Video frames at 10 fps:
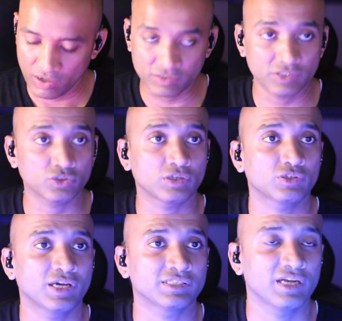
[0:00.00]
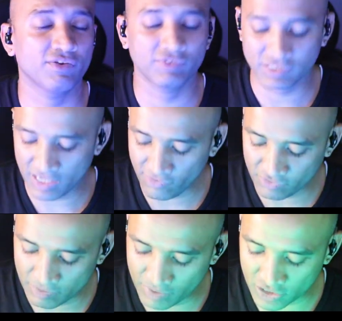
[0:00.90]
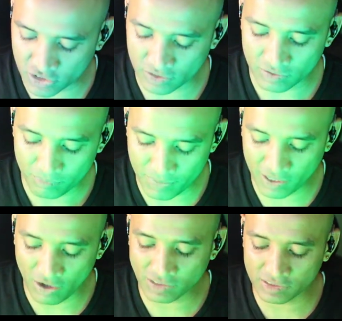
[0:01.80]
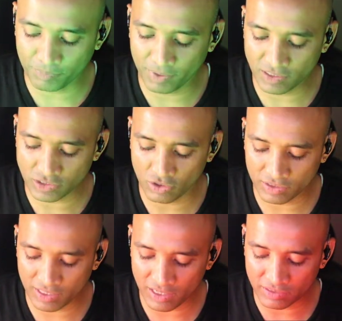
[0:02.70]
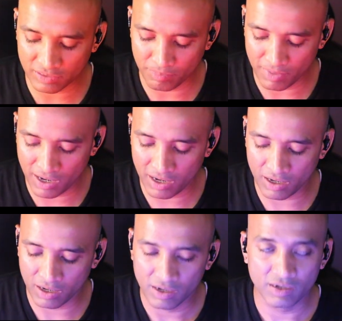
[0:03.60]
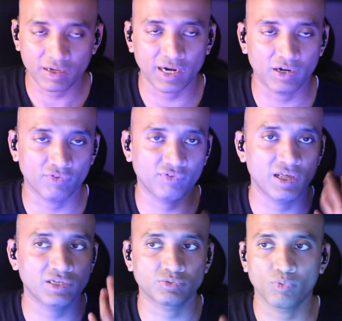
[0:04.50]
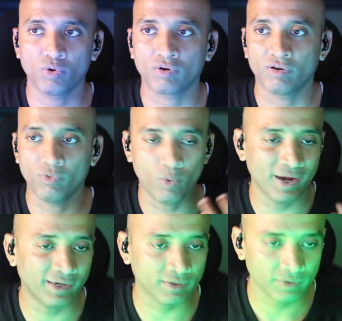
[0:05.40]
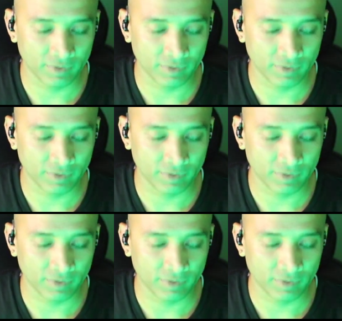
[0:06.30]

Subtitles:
This also has an F. This is an F diminished. Because the pa is not there, the ma kind of takes more weight,